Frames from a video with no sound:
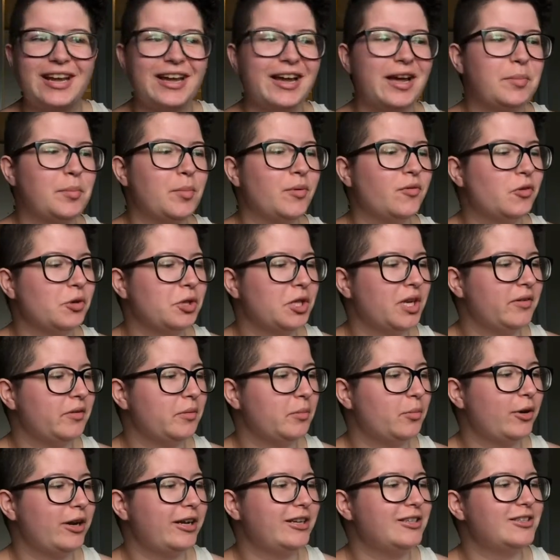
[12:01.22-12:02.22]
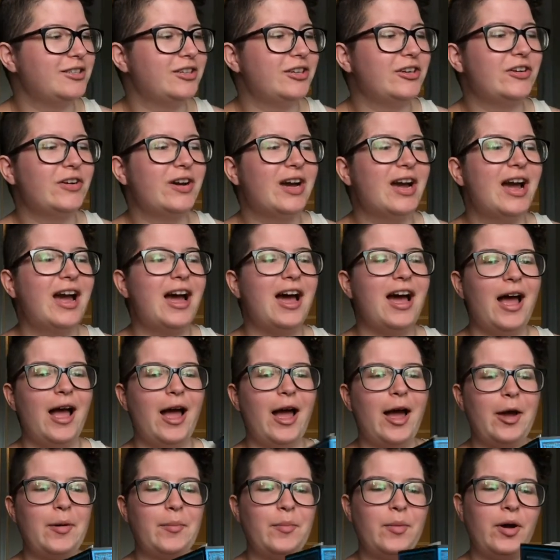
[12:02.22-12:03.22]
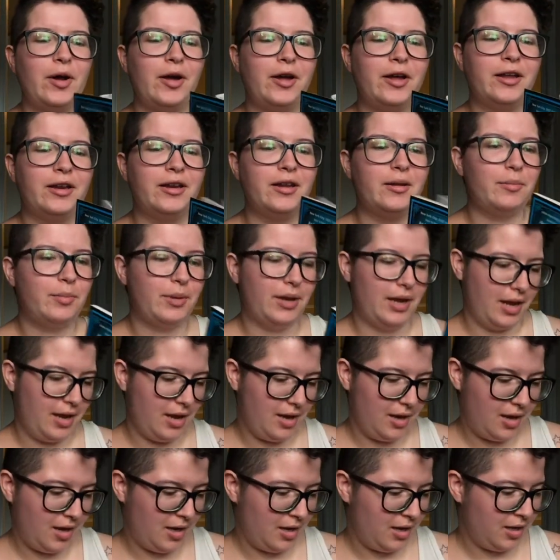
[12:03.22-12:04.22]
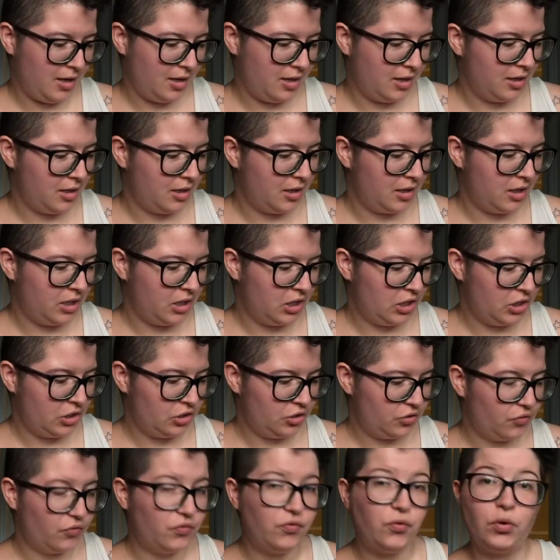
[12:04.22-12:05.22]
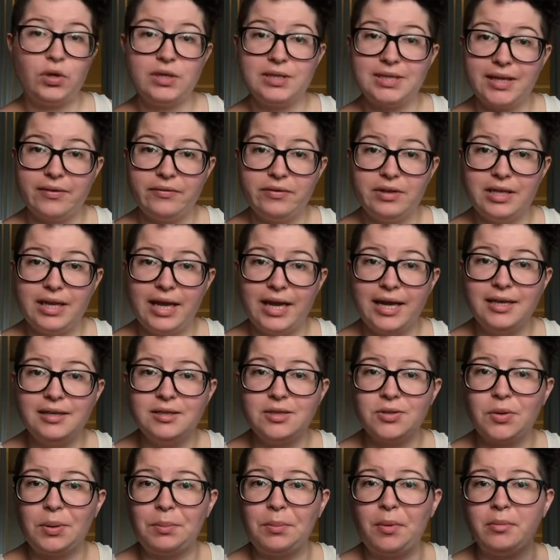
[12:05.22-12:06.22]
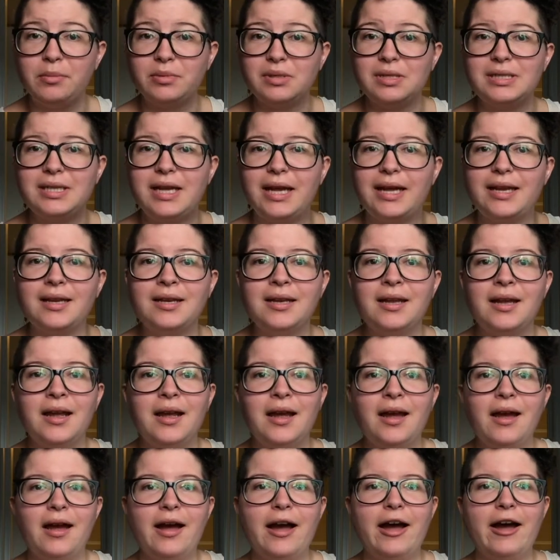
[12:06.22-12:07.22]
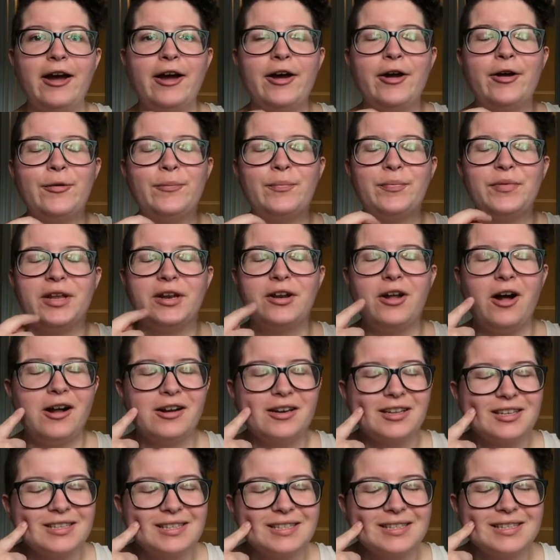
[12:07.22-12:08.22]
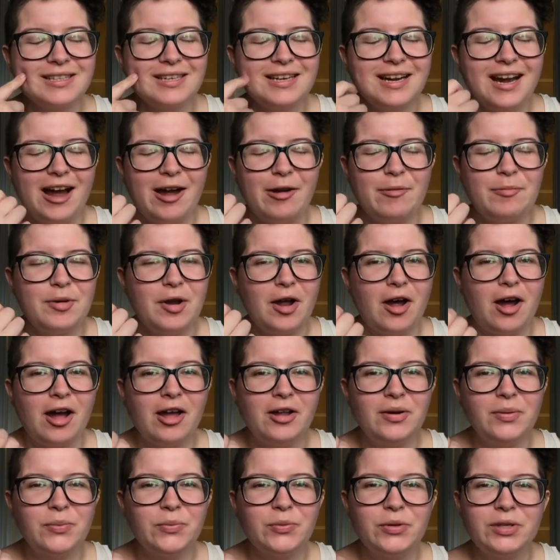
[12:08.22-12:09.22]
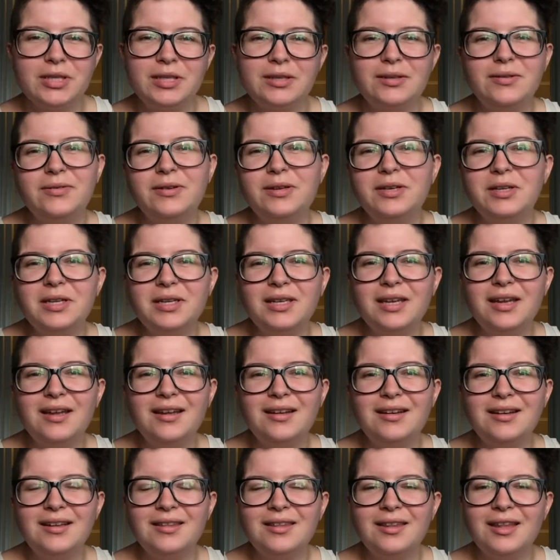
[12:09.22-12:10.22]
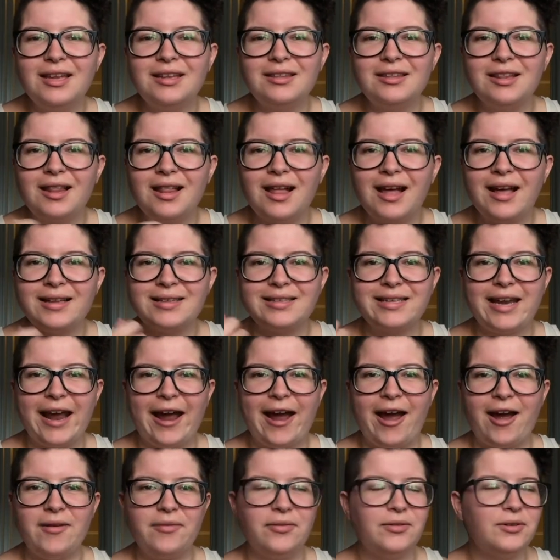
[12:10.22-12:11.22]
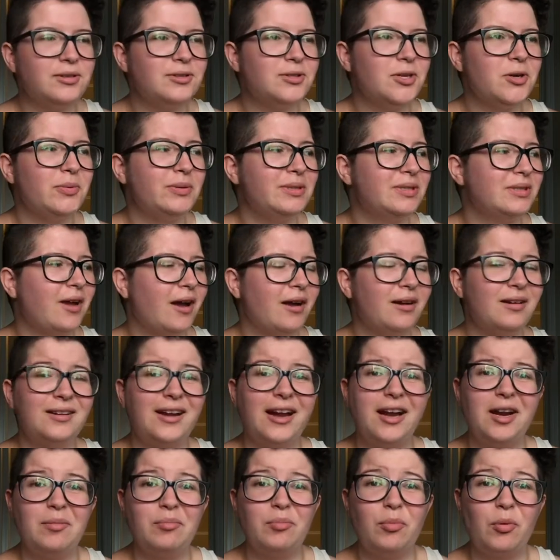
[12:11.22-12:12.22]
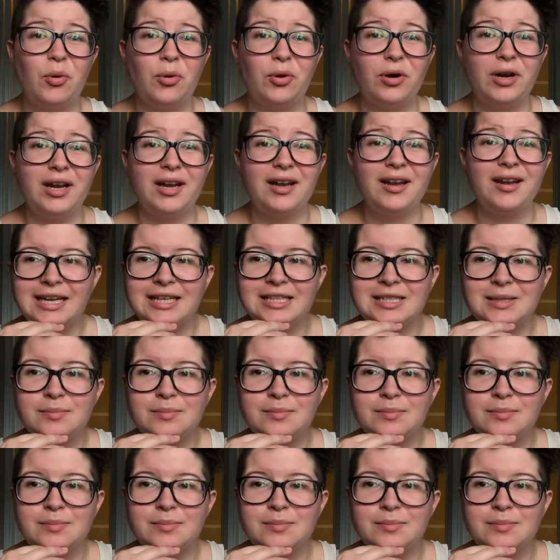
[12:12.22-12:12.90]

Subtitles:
before the devil breaks you. I'm on page 478, so I'm almost done. And honestly, I'm not really feeling it in like the last half or so. It's gotten kind of boring. It's